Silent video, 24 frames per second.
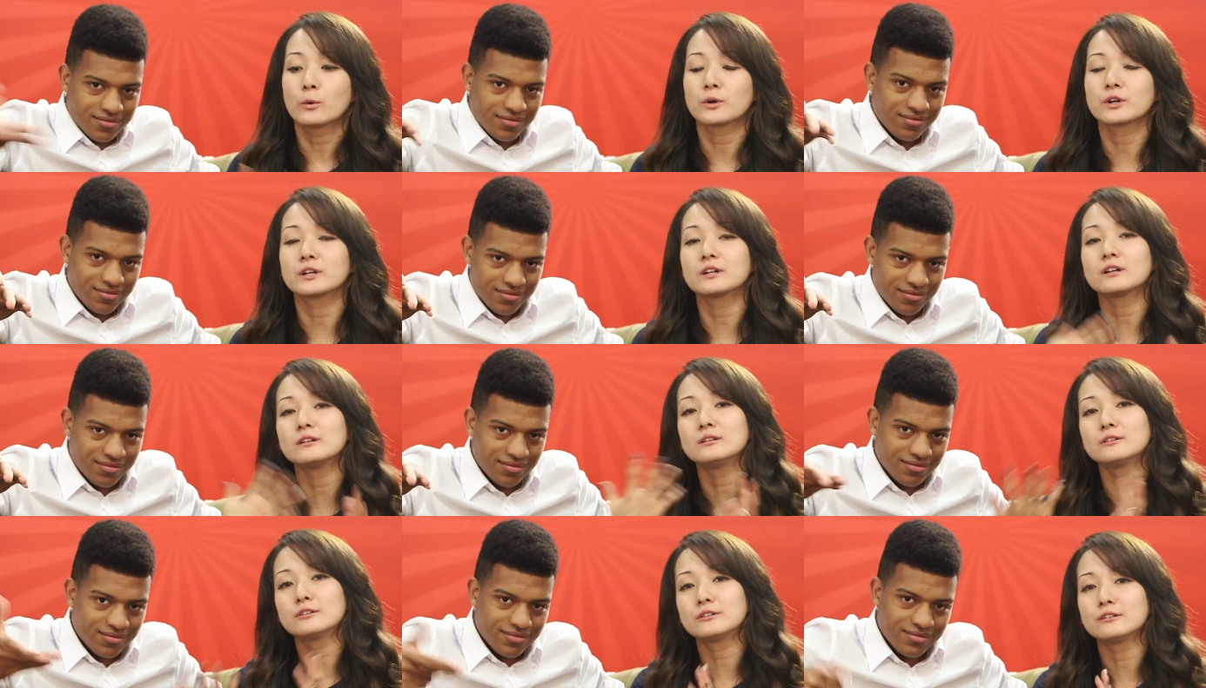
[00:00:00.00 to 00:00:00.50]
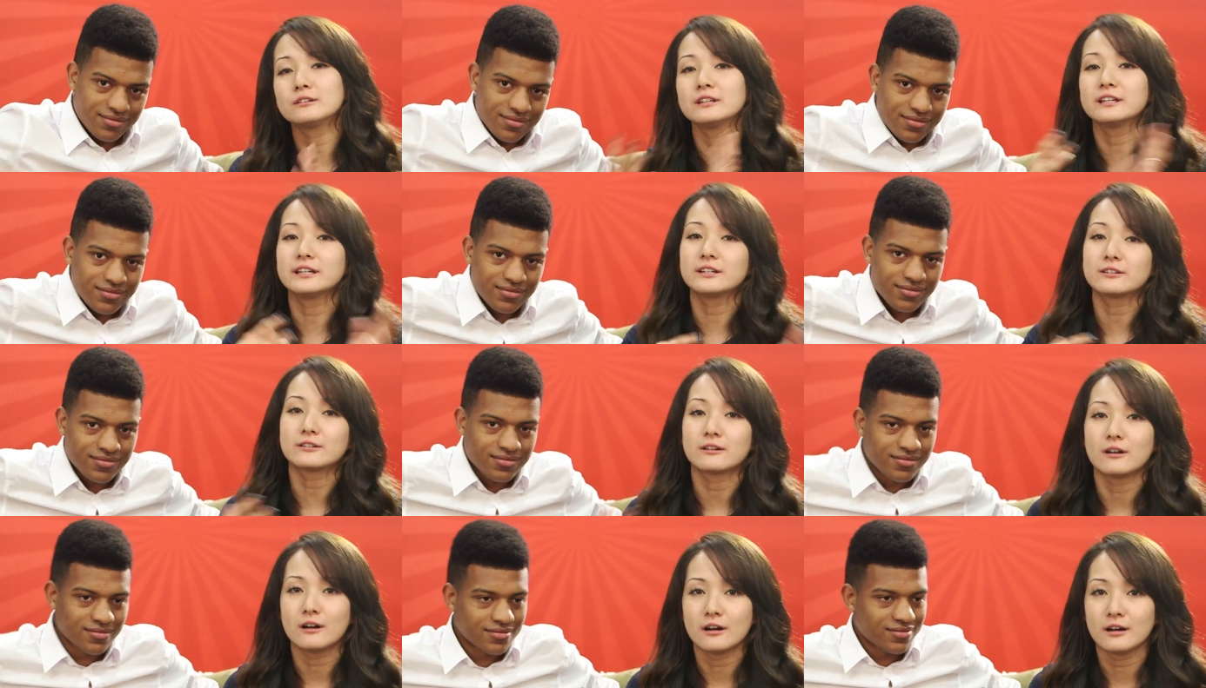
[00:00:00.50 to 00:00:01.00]
Speaker 1: We're gonna learn
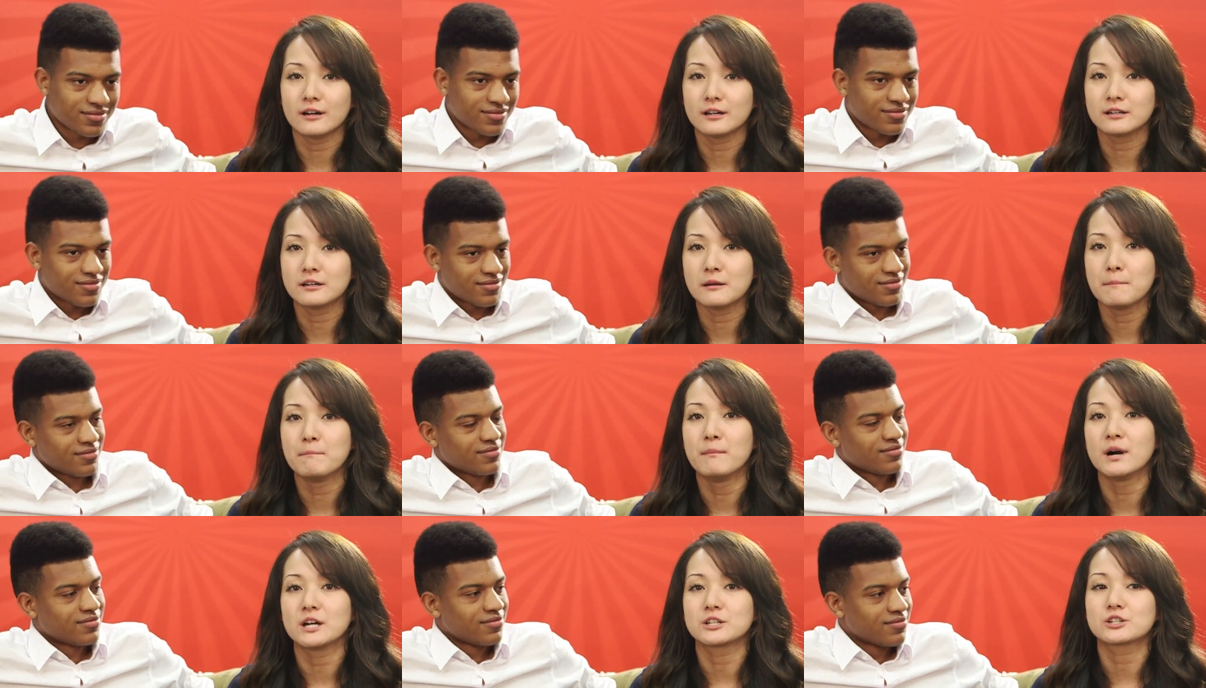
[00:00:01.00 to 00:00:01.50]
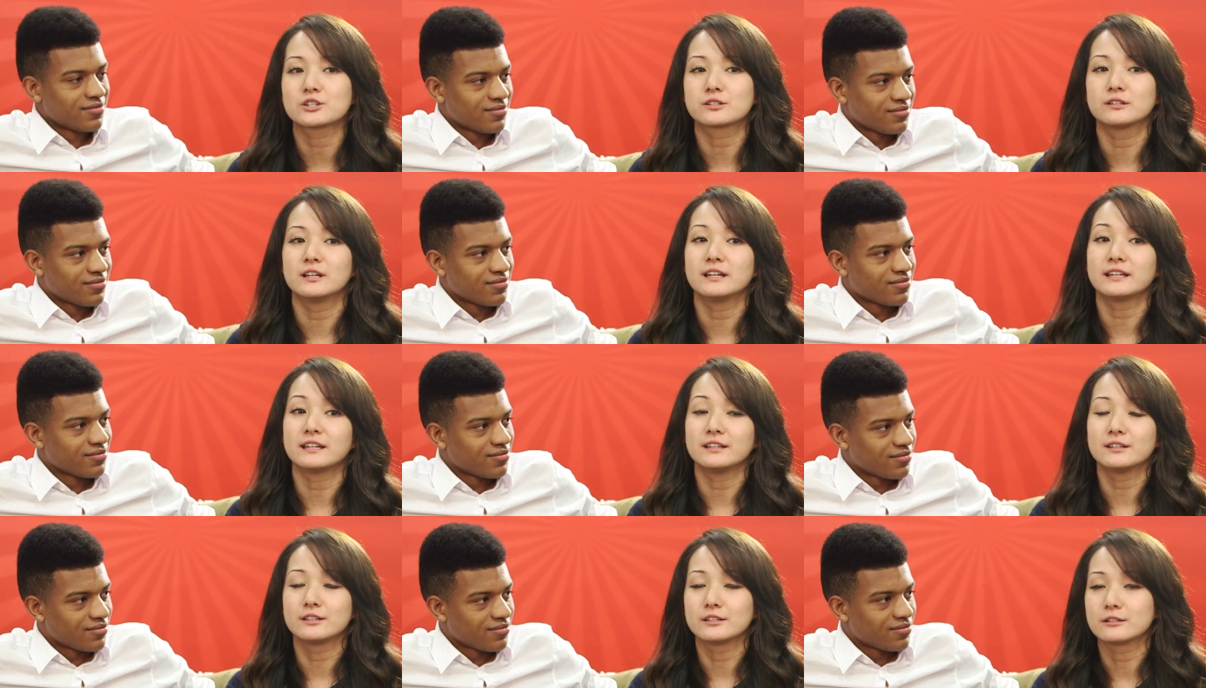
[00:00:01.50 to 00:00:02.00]
later on, much
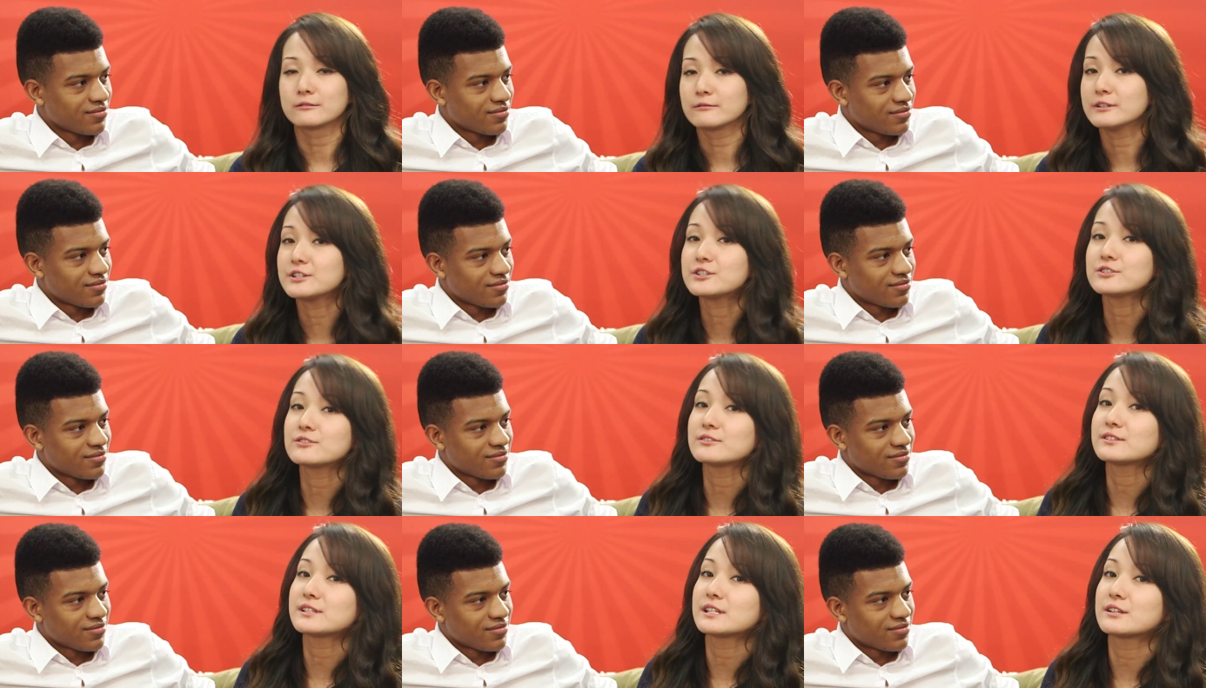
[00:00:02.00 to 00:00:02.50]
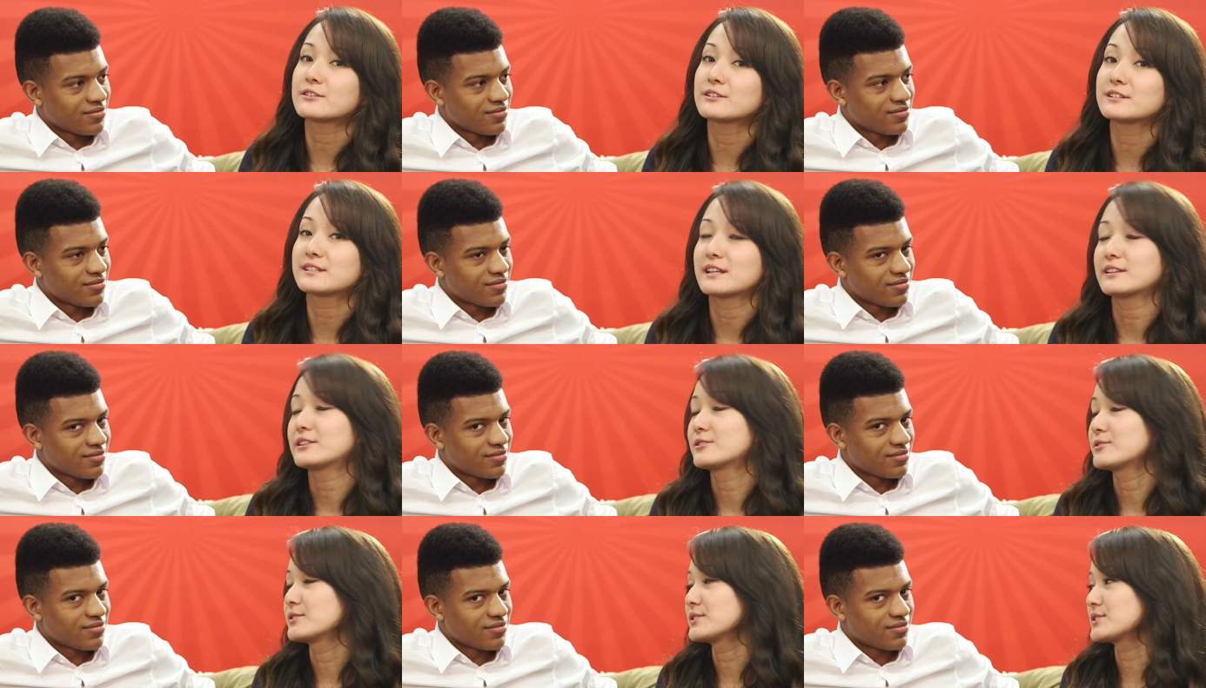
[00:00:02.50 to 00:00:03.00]
like in the original series,
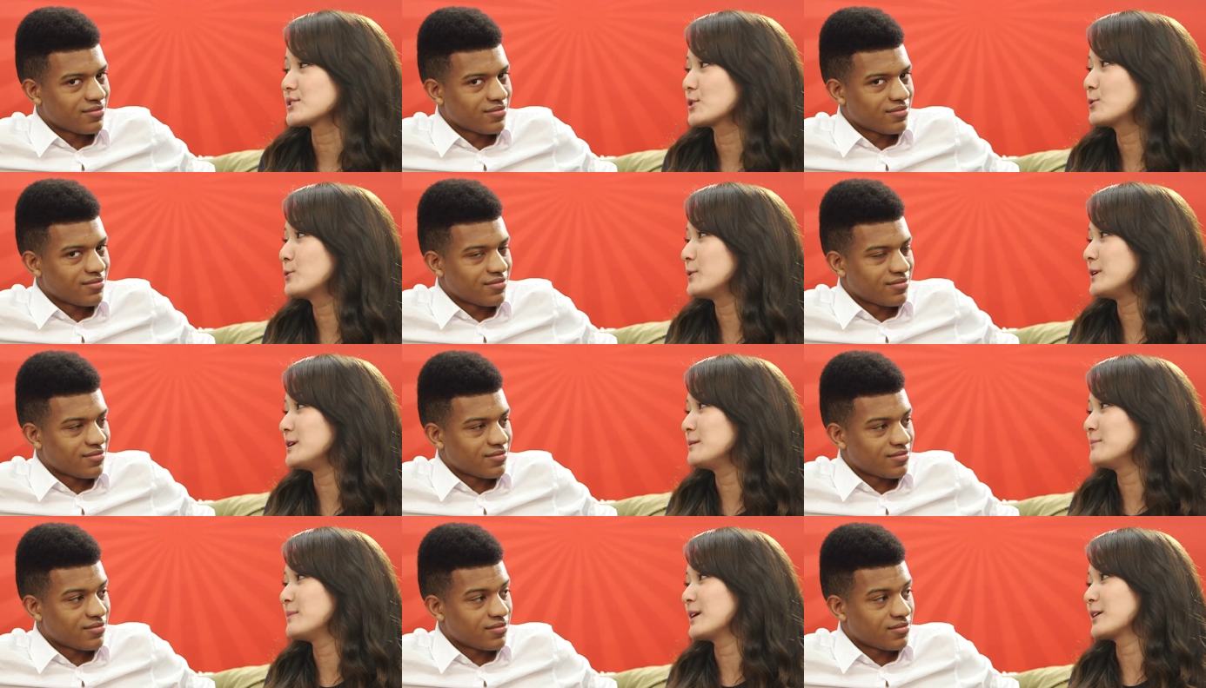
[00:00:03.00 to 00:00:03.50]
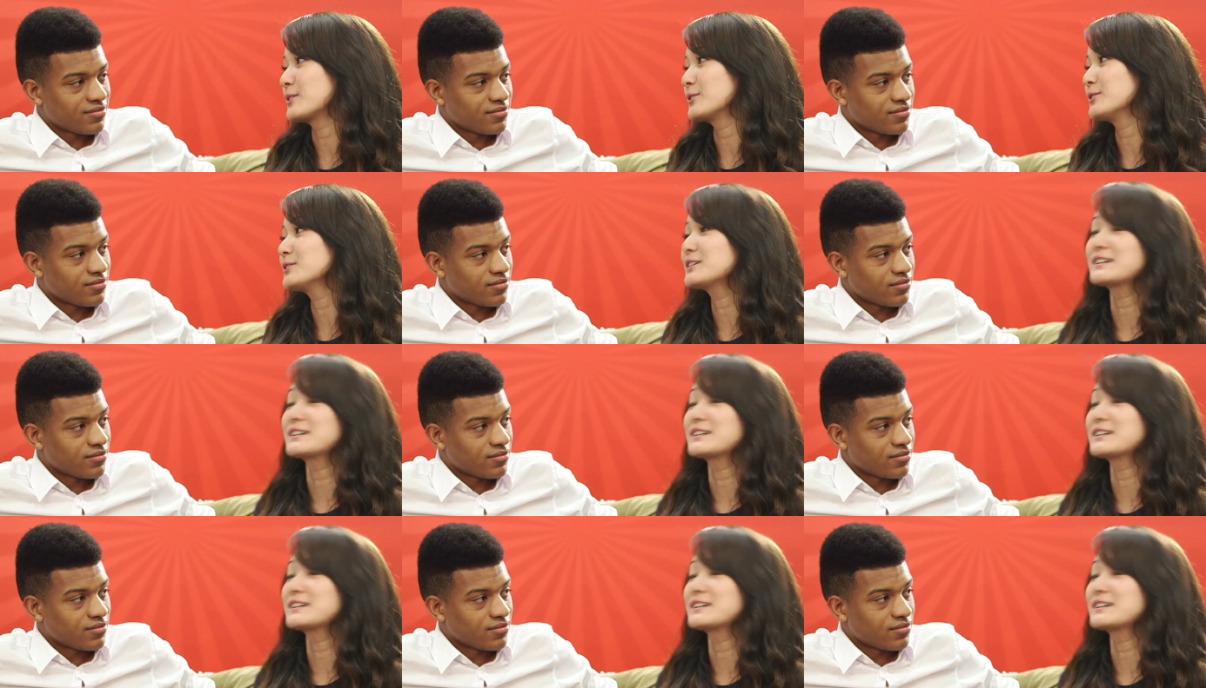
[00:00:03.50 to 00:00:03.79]
that there is a Queen Beryl,